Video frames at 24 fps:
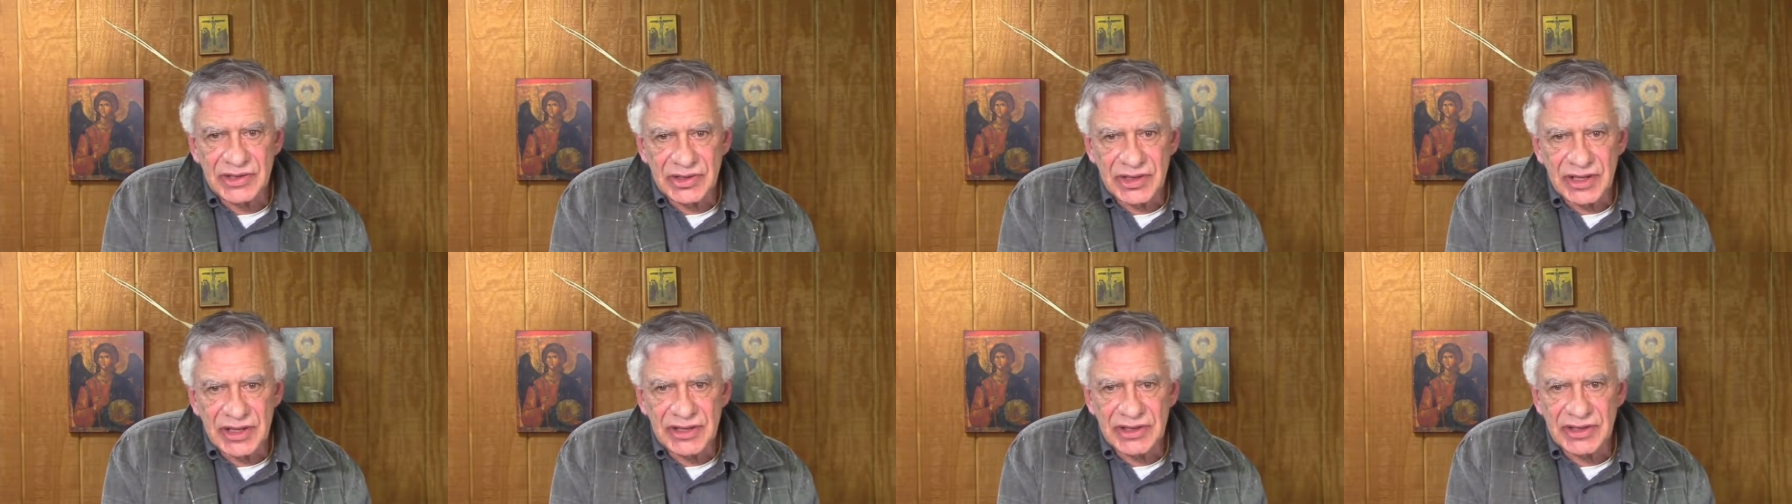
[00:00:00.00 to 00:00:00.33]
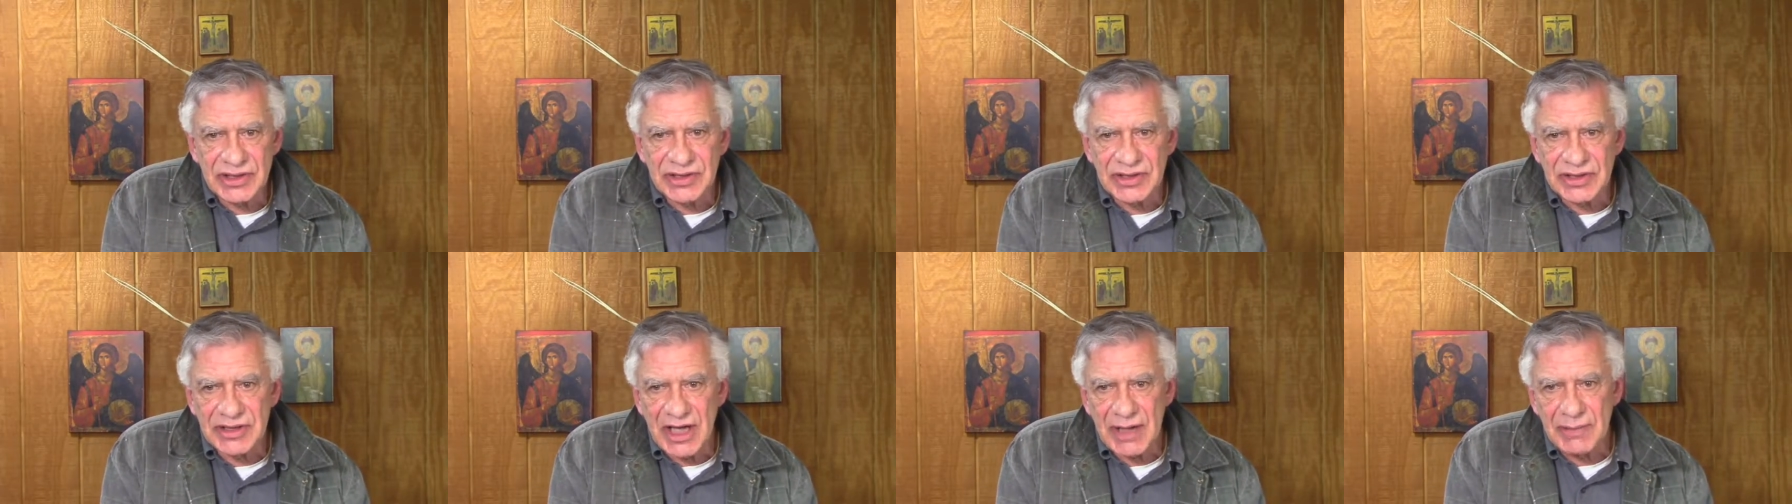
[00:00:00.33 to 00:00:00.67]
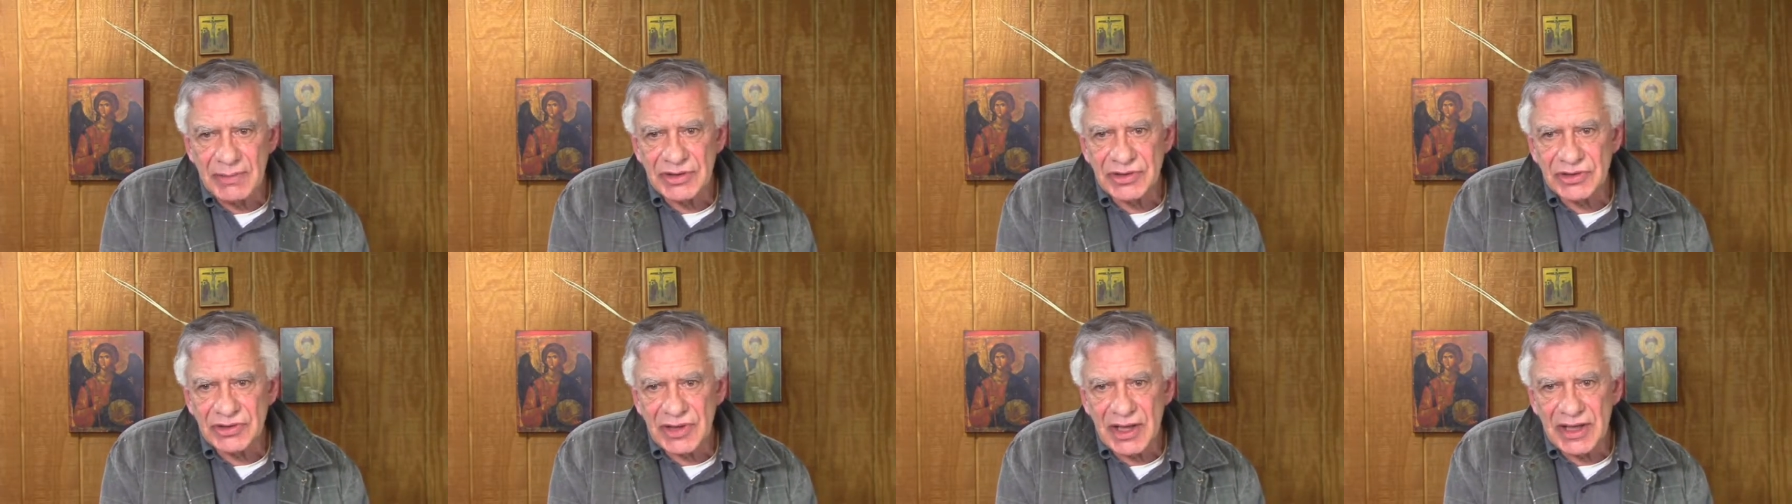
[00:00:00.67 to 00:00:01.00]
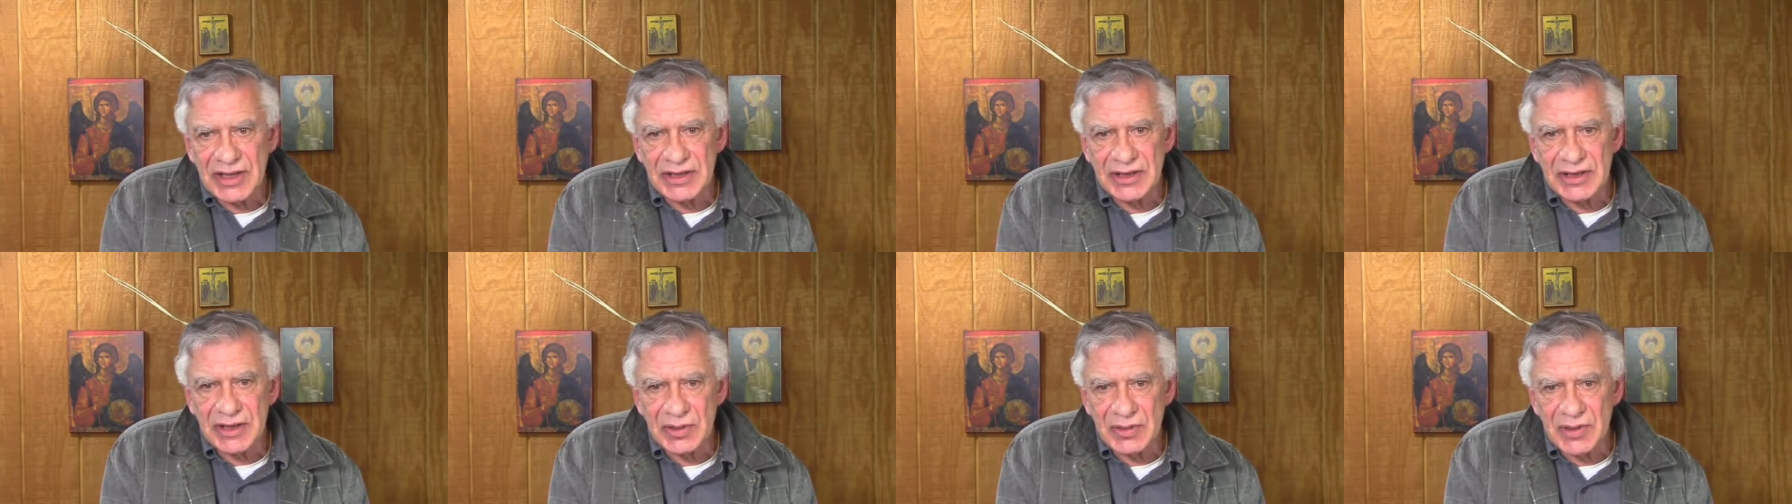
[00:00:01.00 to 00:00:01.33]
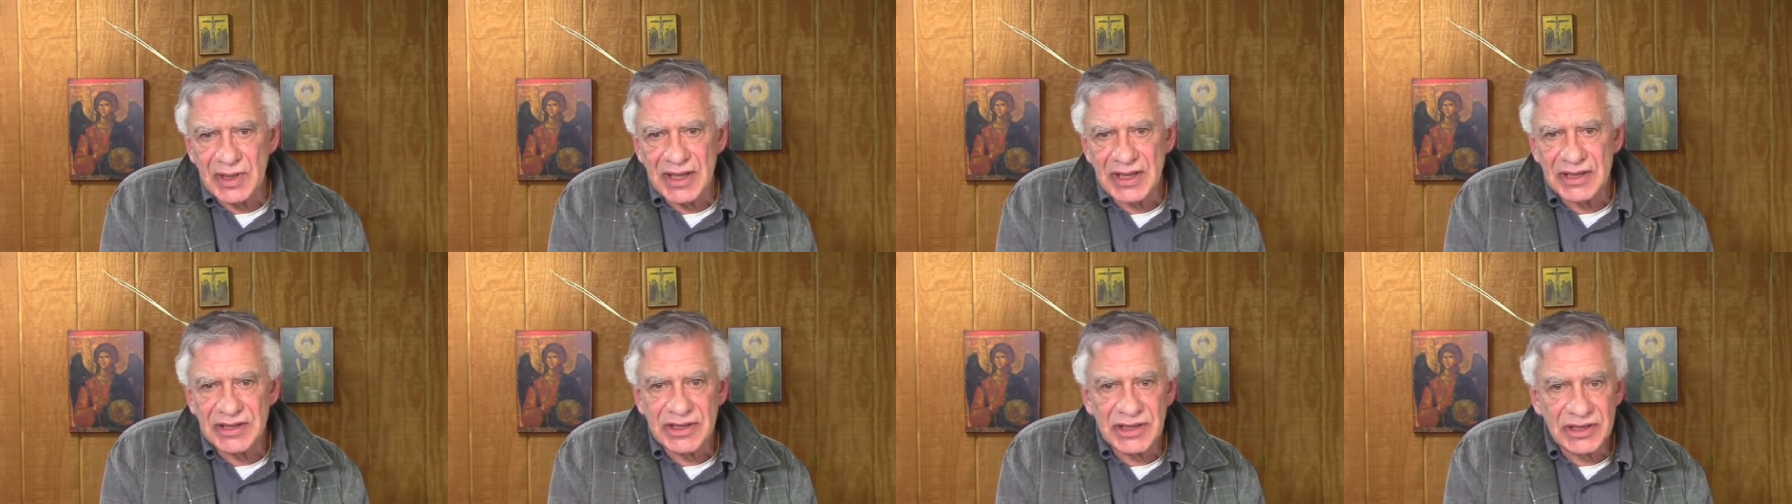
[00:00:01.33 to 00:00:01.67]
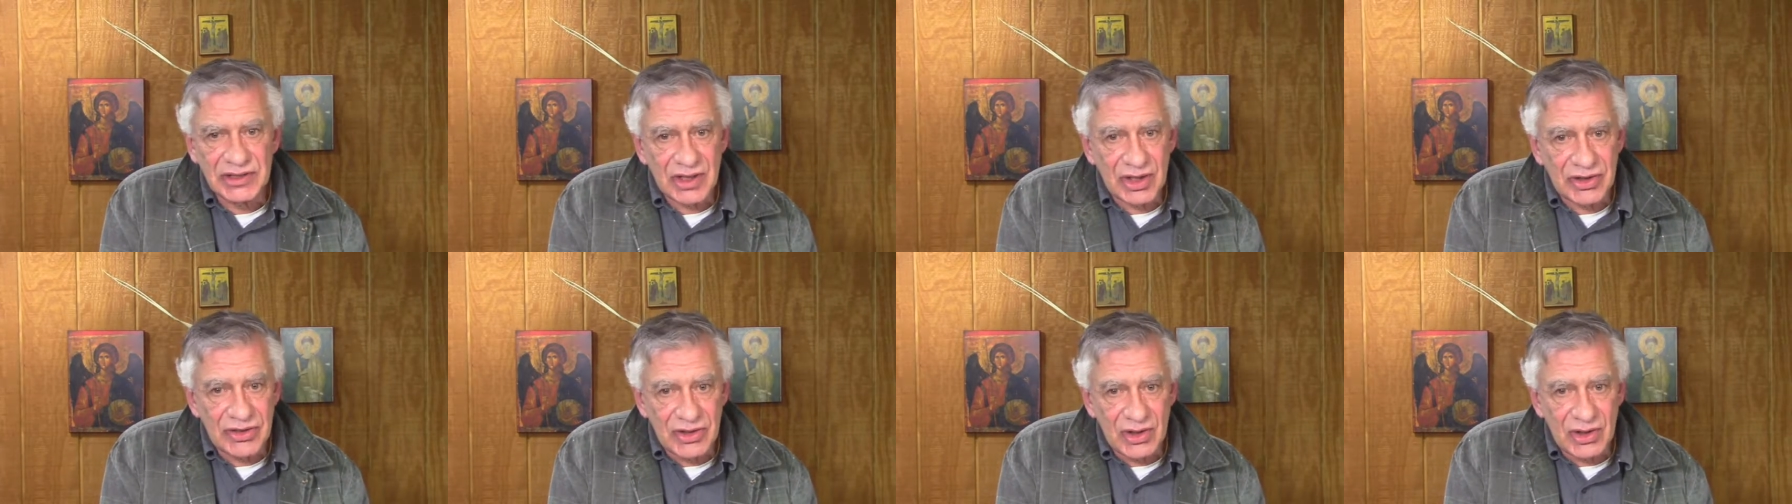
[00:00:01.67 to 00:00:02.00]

that Jesus demonstrated to us his